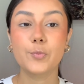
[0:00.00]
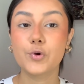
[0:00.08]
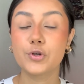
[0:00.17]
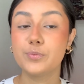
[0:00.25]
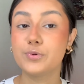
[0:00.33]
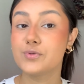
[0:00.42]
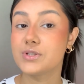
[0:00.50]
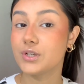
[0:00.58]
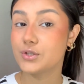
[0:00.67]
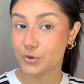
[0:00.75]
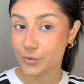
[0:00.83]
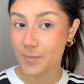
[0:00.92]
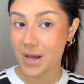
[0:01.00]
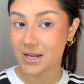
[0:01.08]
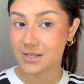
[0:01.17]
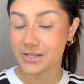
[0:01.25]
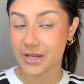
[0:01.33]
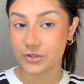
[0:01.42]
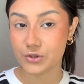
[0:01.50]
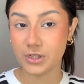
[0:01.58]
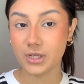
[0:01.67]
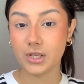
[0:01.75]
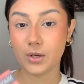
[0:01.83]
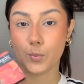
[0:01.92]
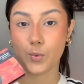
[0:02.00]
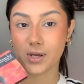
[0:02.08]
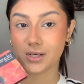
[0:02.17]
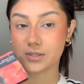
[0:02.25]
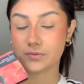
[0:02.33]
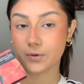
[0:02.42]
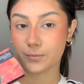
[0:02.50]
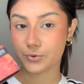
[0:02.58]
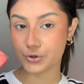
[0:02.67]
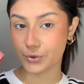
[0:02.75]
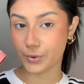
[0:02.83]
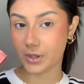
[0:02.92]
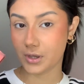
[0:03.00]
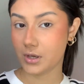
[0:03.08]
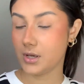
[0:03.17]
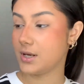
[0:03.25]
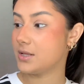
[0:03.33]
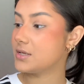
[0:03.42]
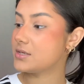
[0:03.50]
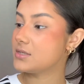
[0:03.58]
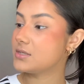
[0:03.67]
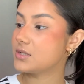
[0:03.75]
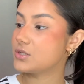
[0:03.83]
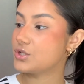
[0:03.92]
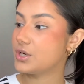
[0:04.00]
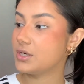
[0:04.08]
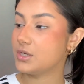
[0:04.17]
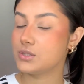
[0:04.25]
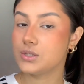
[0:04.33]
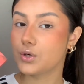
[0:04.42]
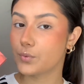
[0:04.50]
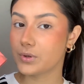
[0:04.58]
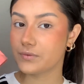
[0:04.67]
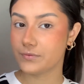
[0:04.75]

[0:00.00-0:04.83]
going to be using two palettes actually. One is from Sugar and this is in the shade 01